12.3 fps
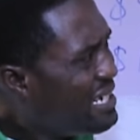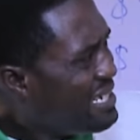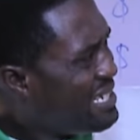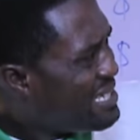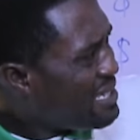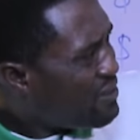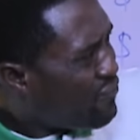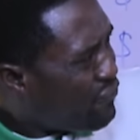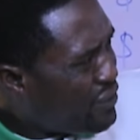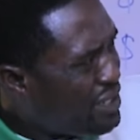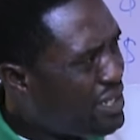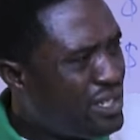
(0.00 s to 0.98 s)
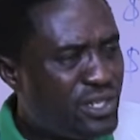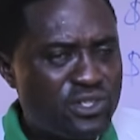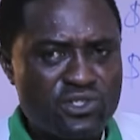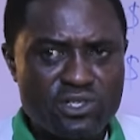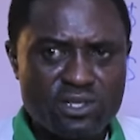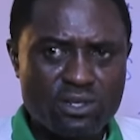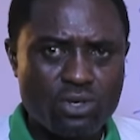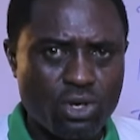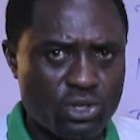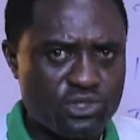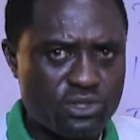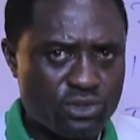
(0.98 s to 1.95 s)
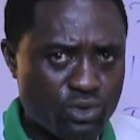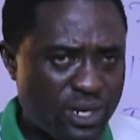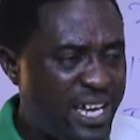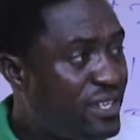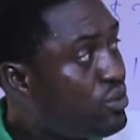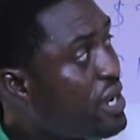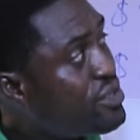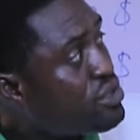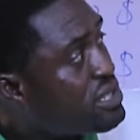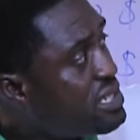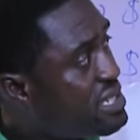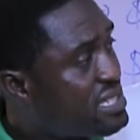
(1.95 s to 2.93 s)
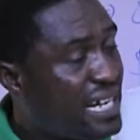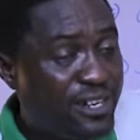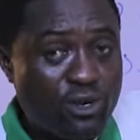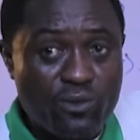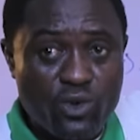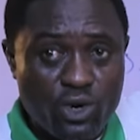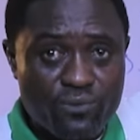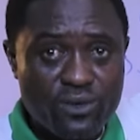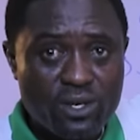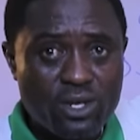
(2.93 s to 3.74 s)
This is fixed cost. So anywhere you see this kind of curve,